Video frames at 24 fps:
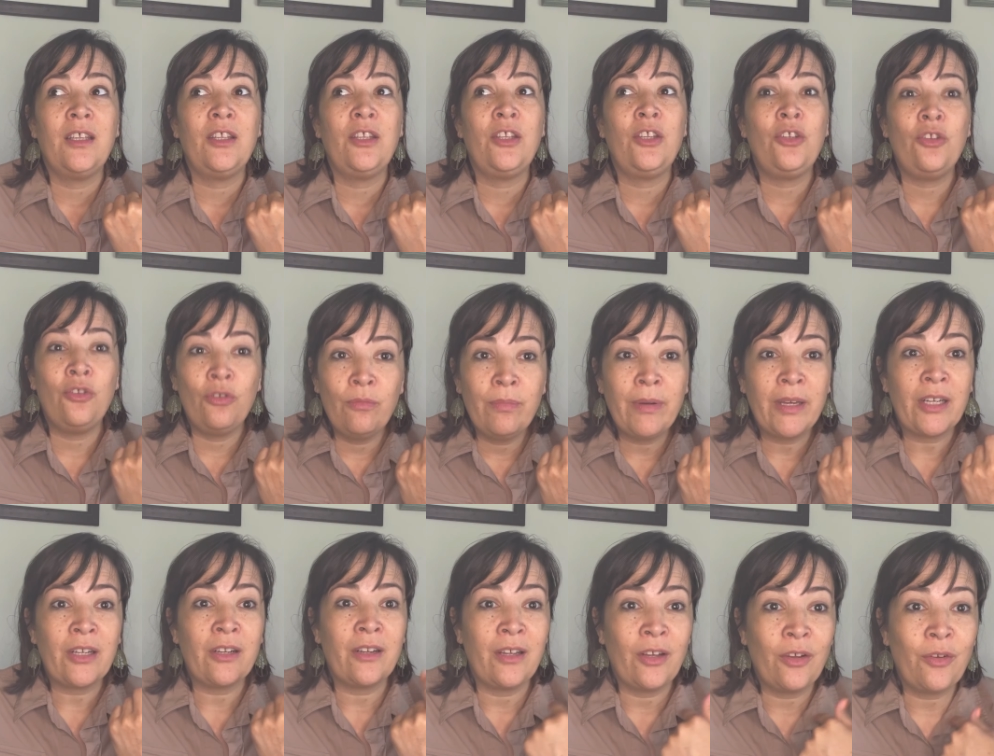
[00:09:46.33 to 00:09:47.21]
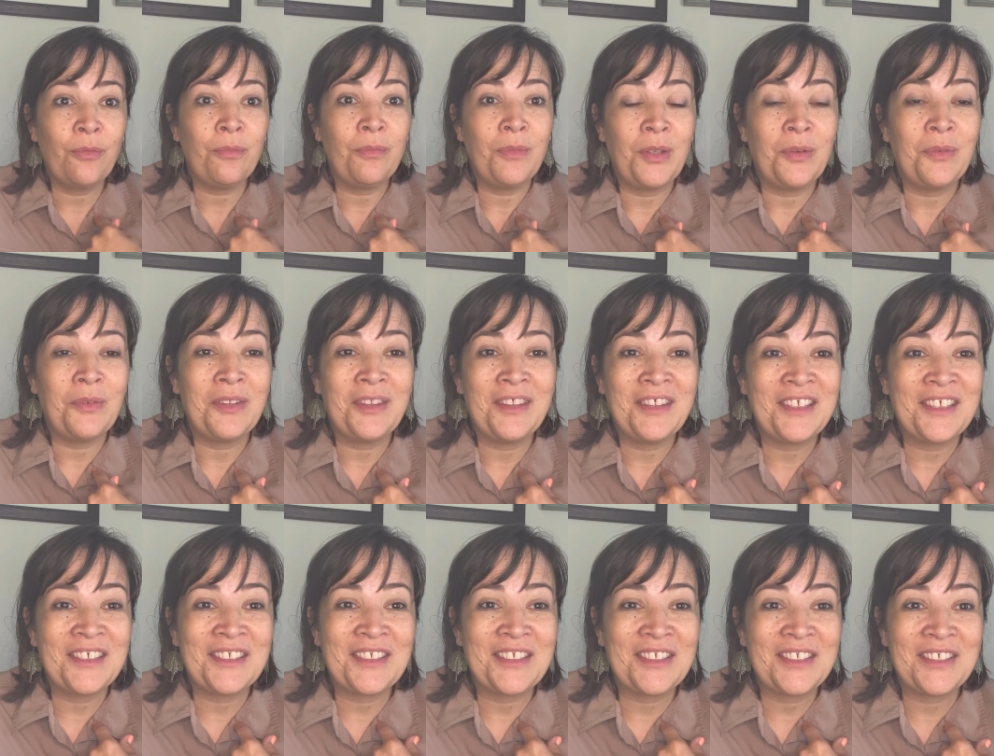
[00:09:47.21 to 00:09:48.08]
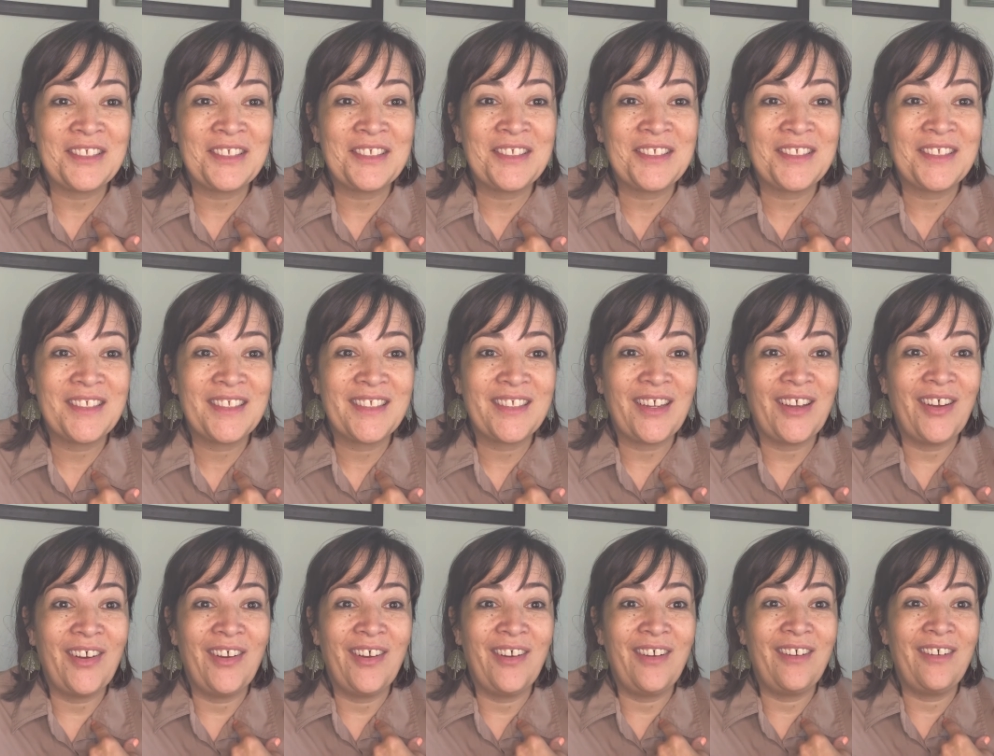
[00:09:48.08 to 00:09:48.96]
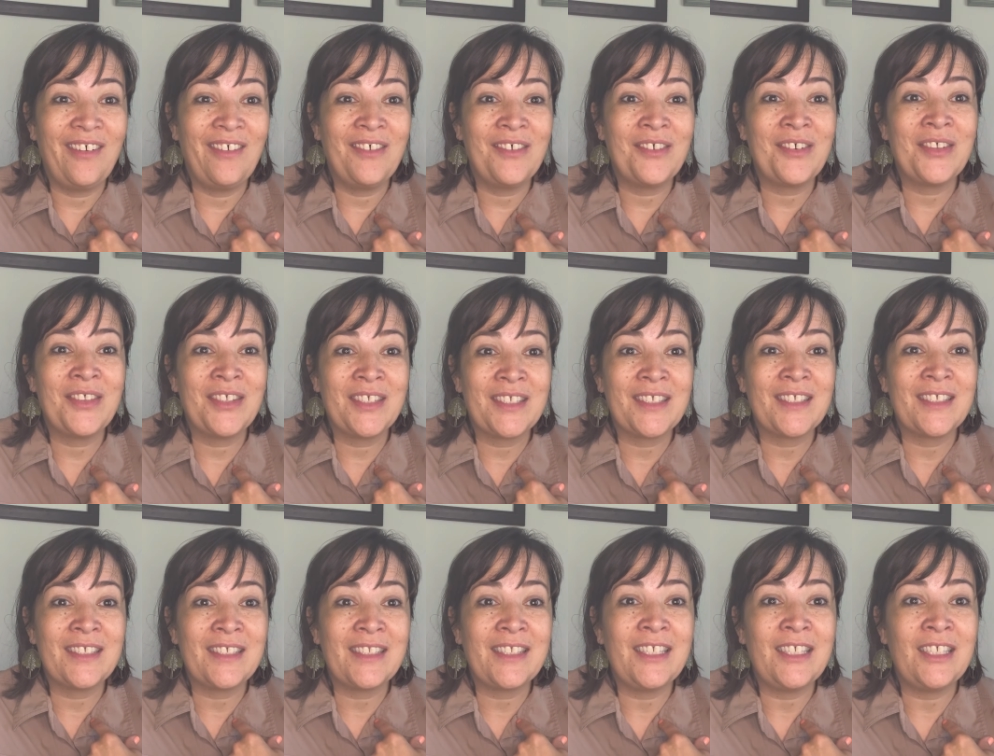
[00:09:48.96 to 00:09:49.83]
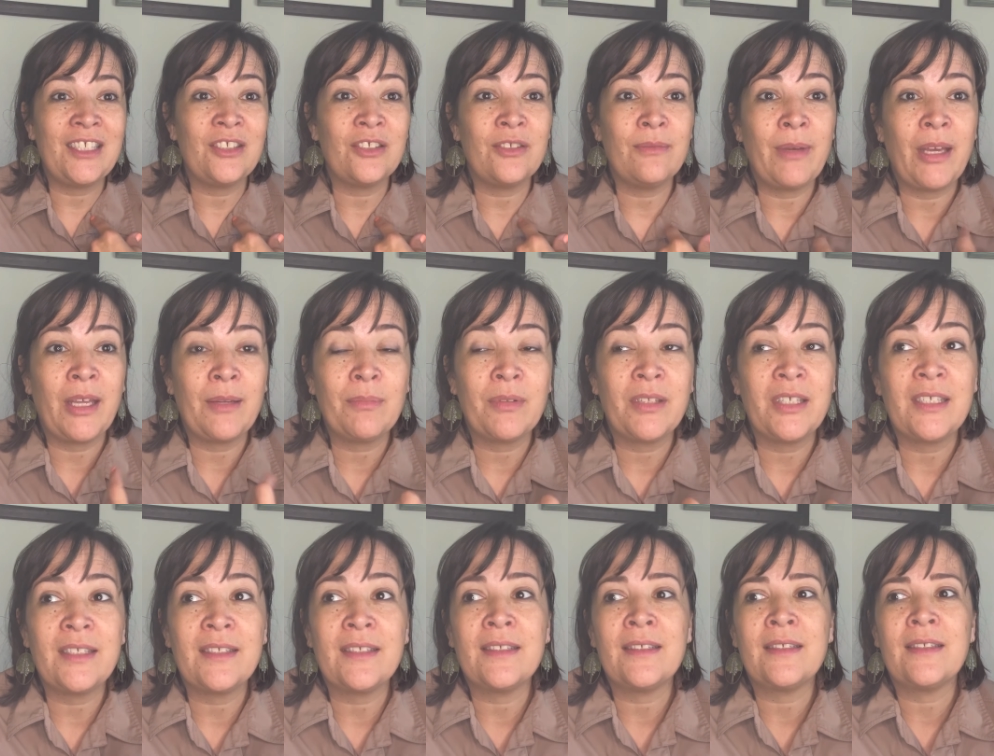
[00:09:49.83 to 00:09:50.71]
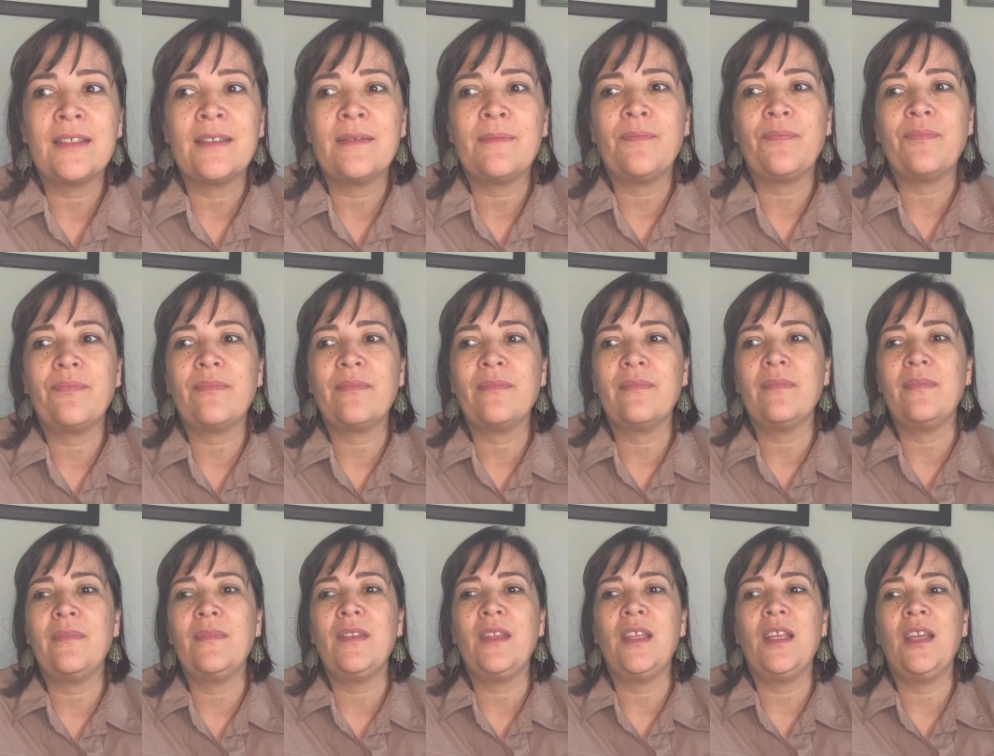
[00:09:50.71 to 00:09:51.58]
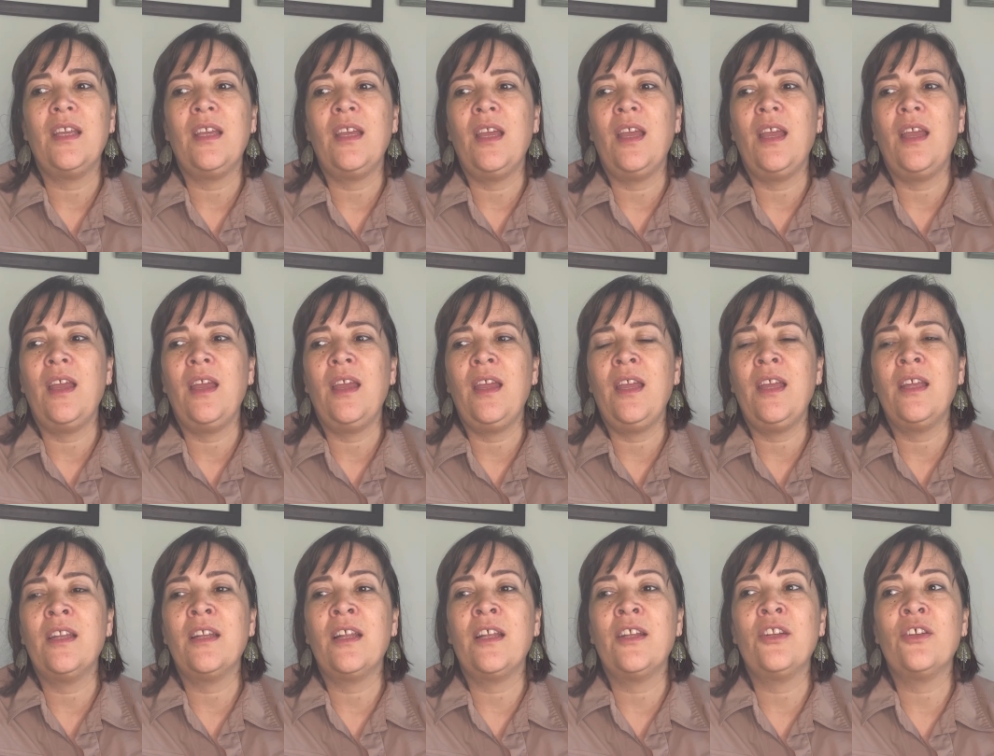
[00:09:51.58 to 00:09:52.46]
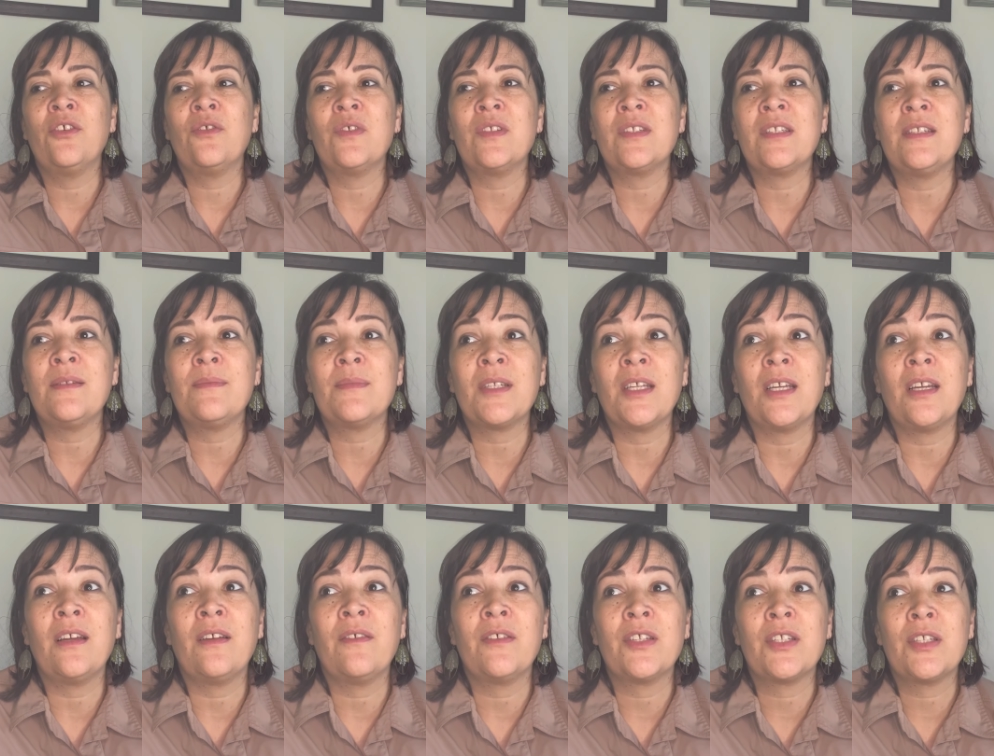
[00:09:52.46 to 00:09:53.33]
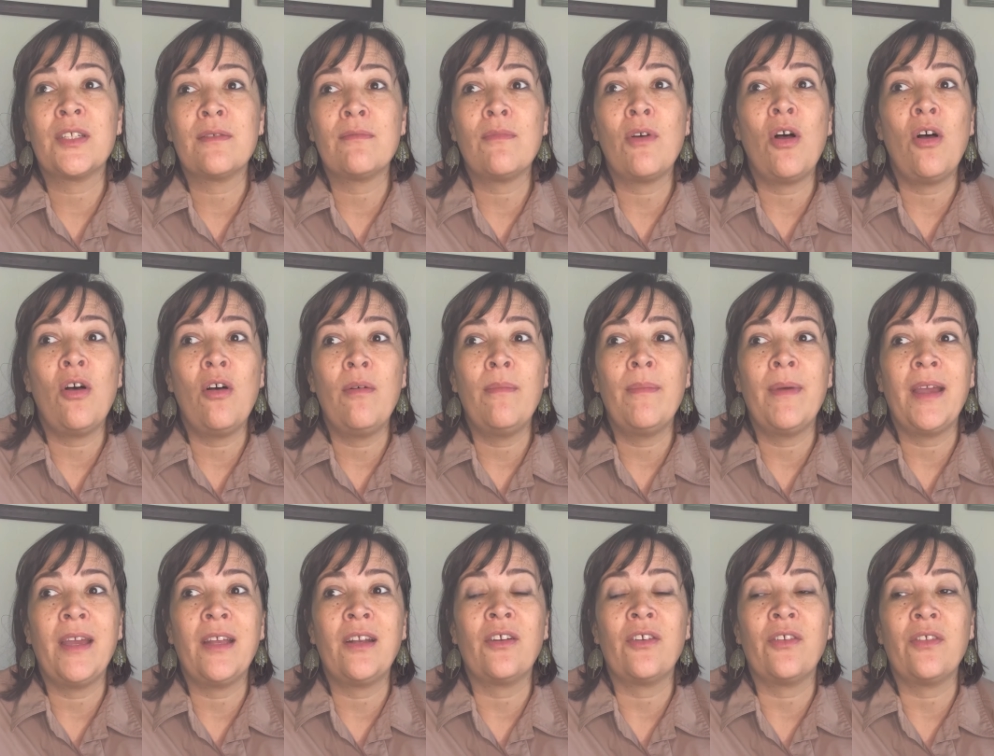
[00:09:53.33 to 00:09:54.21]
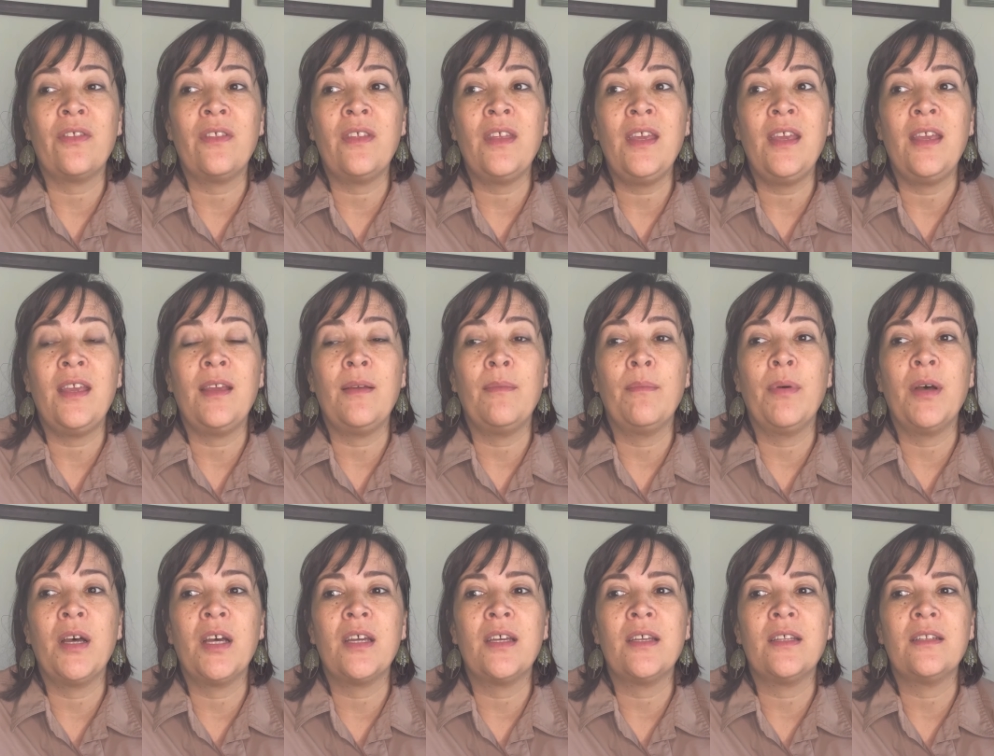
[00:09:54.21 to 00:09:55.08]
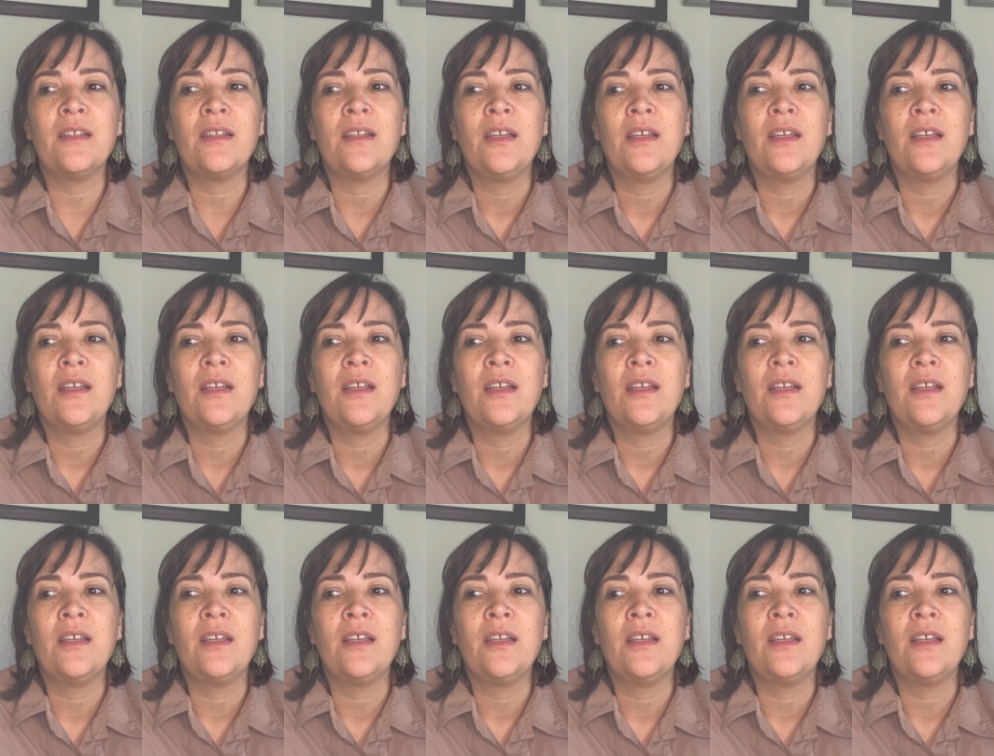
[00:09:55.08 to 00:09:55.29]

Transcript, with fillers: You better help me with this or this is leading to bad places. And I know it seems like a small minor thing, but